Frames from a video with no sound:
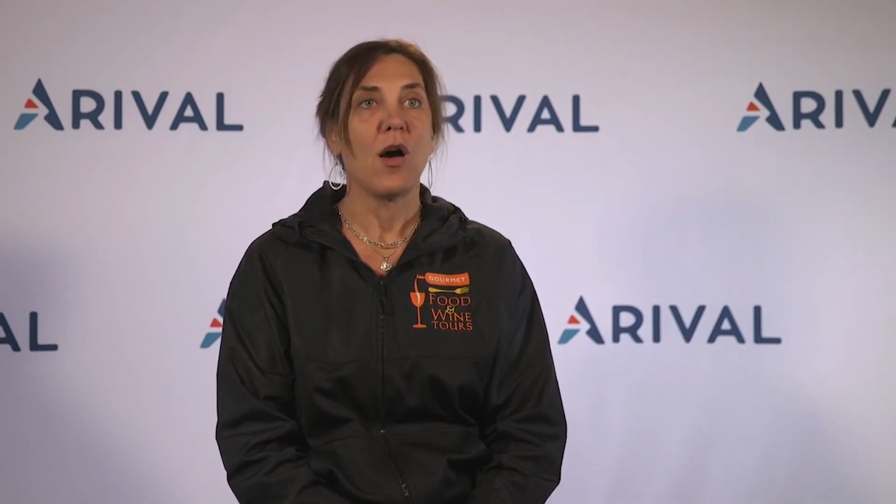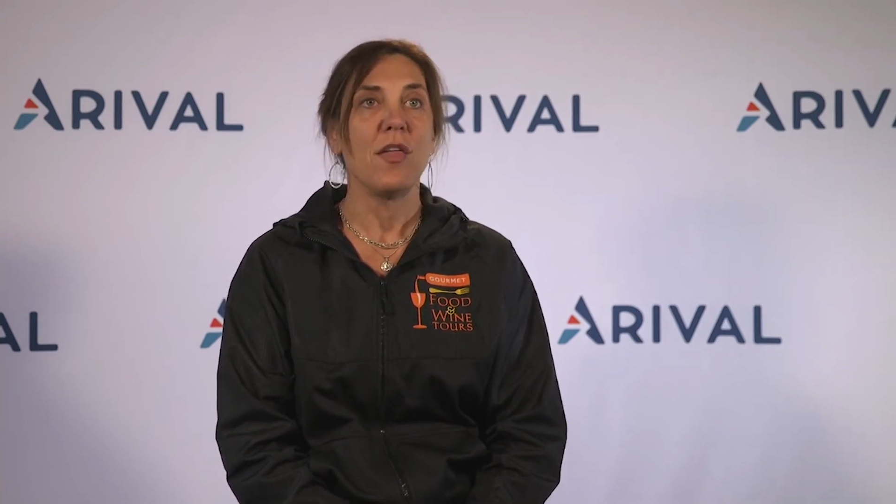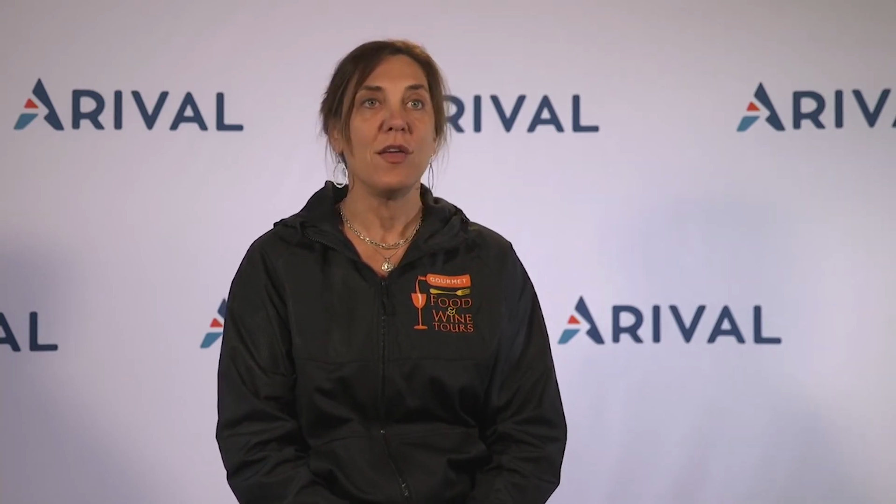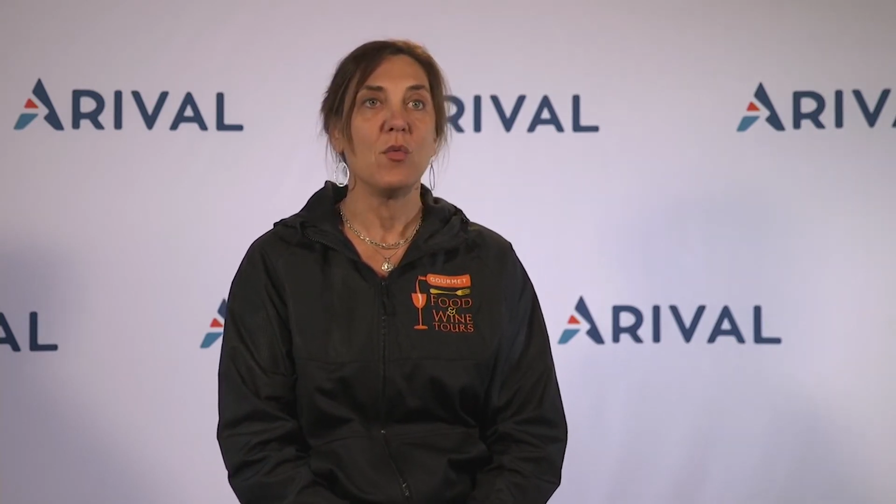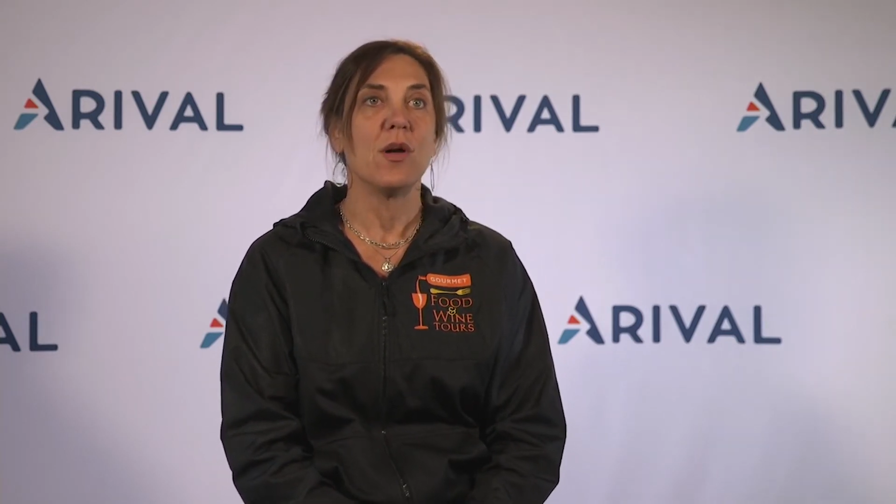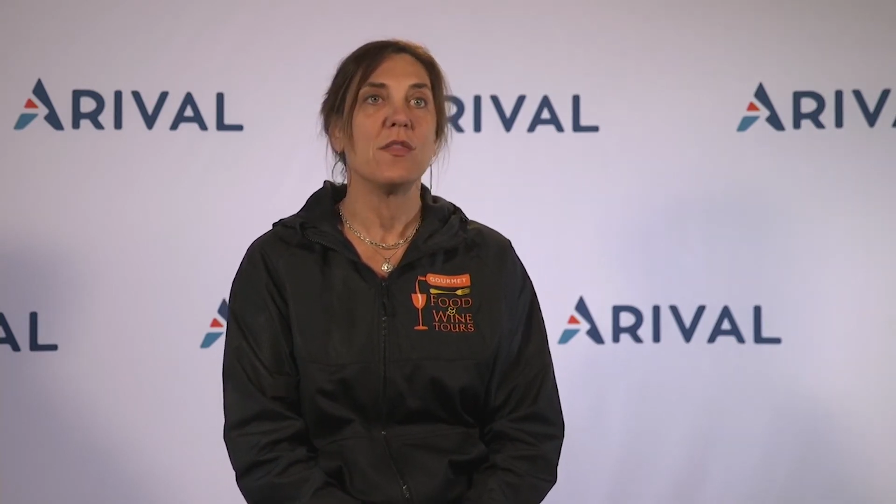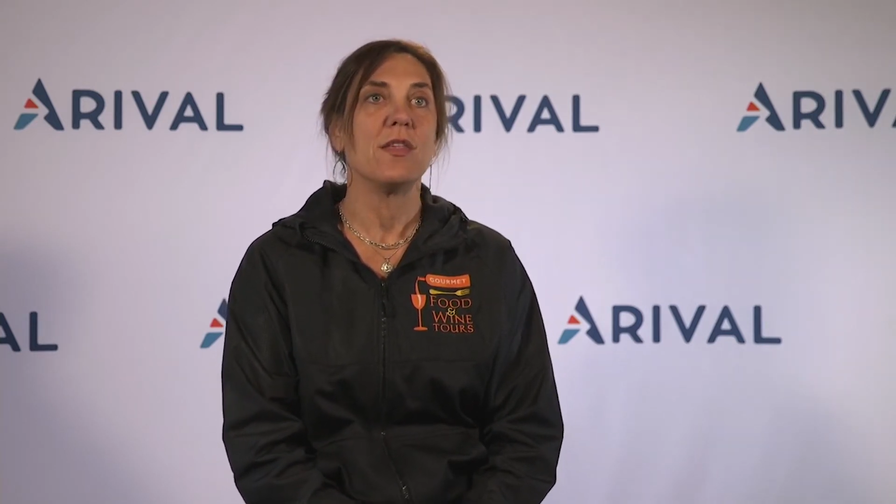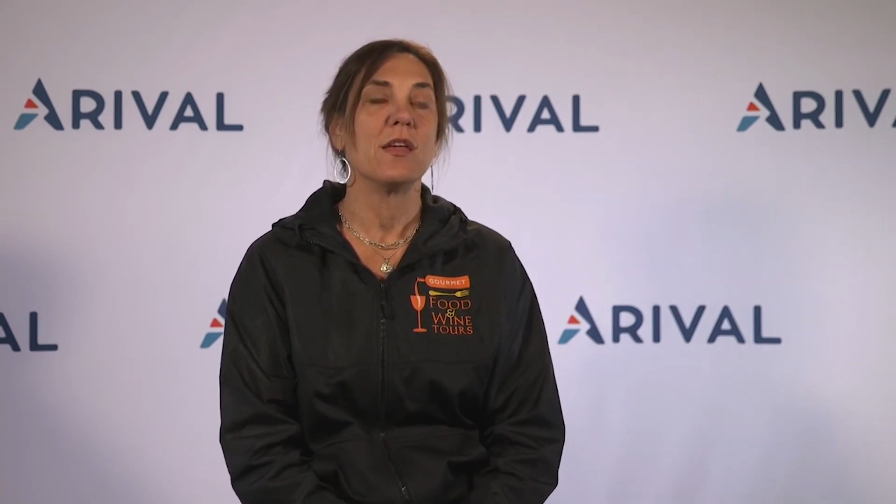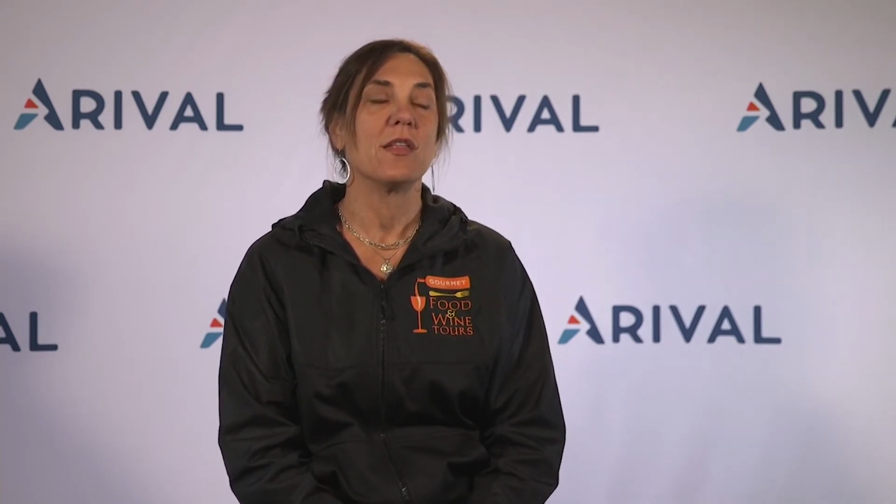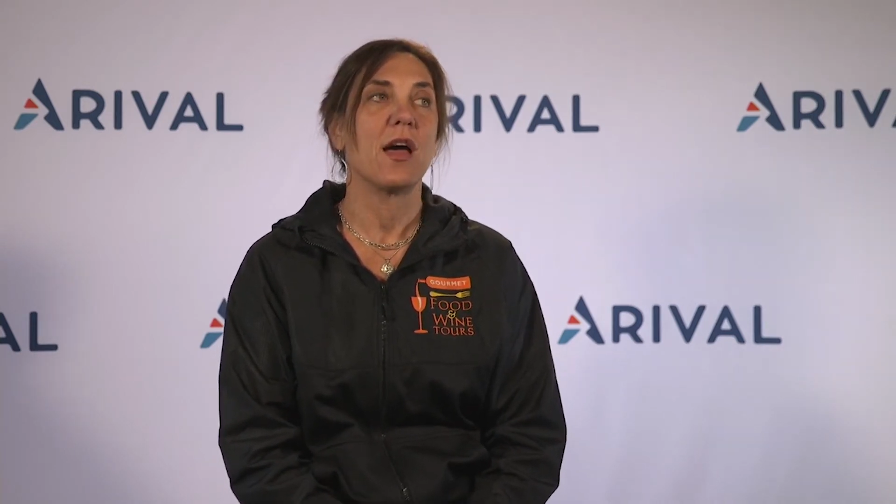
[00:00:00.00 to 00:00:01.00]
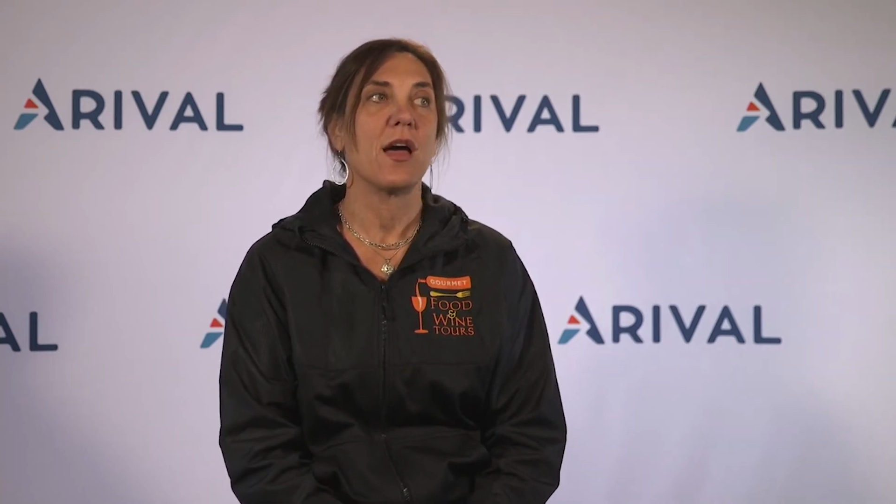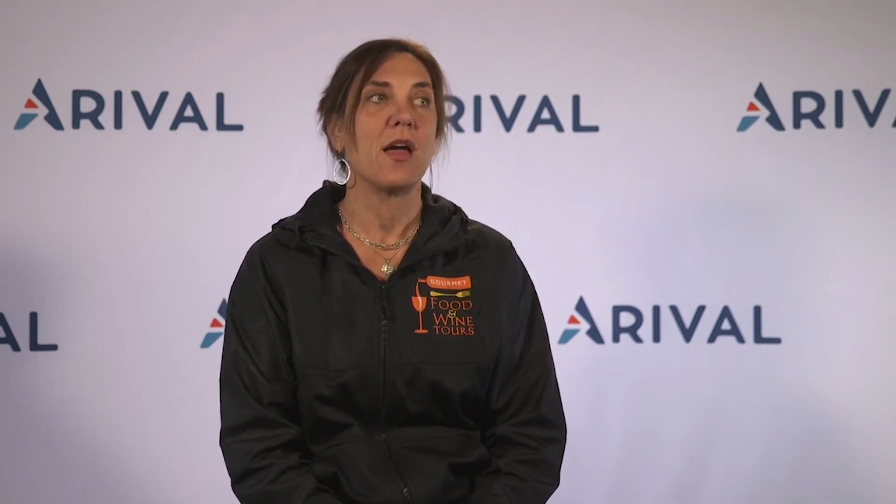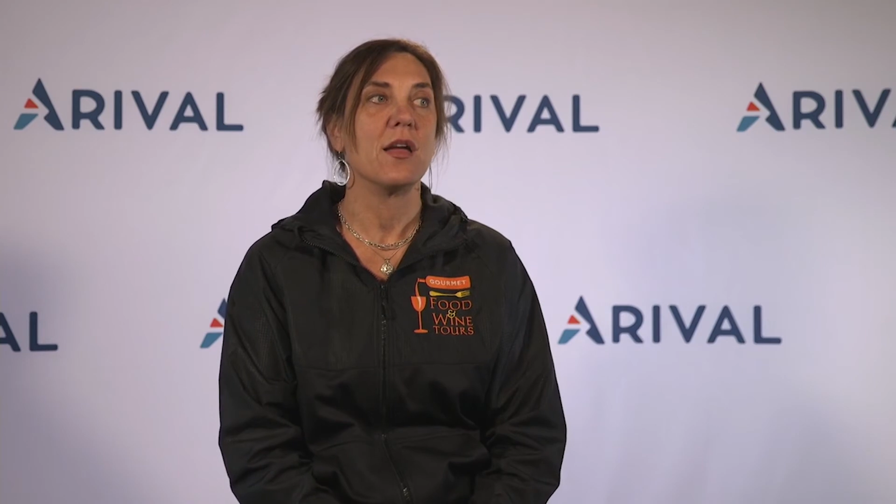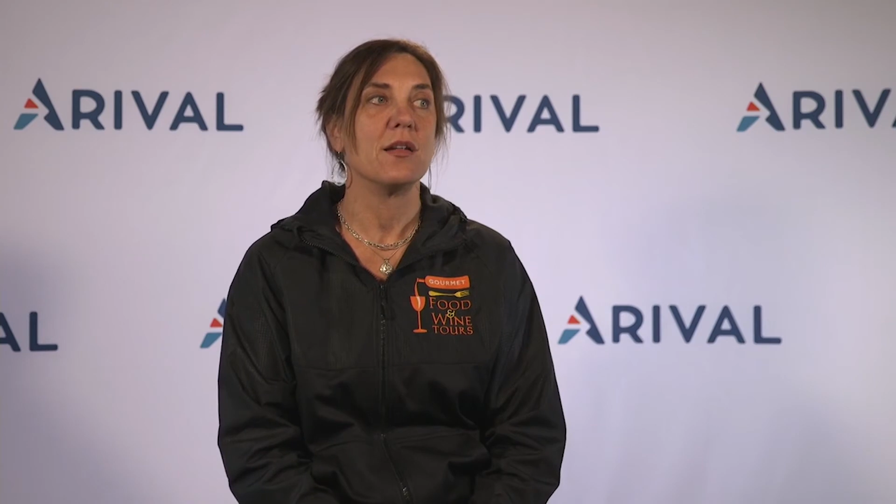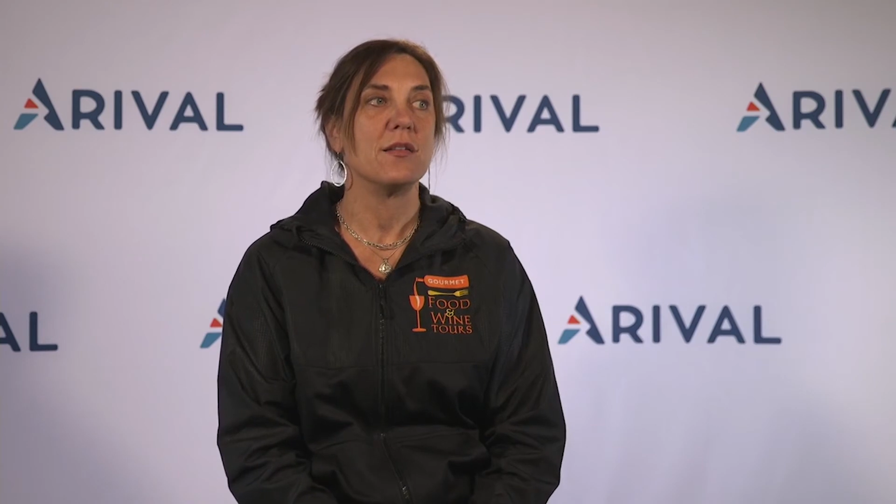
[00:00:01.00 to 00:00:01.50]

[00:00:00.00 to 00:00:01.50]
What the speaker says: I think one thing that I